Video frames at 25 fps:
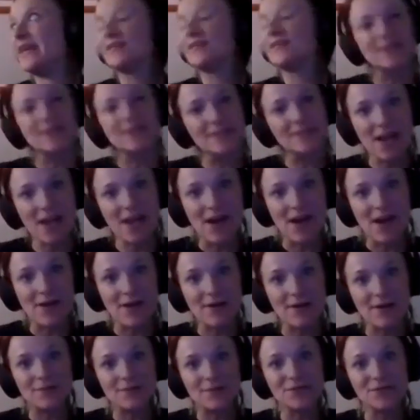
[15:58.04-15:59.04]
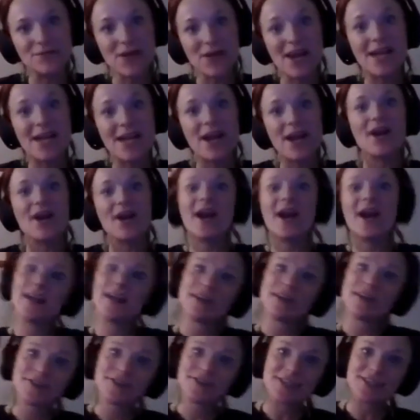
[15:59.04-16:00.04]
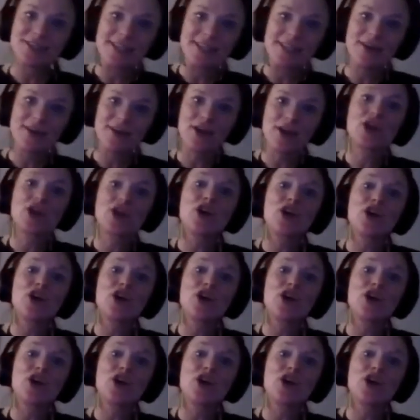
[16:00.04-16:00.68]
is ourselves, right? Our energy is our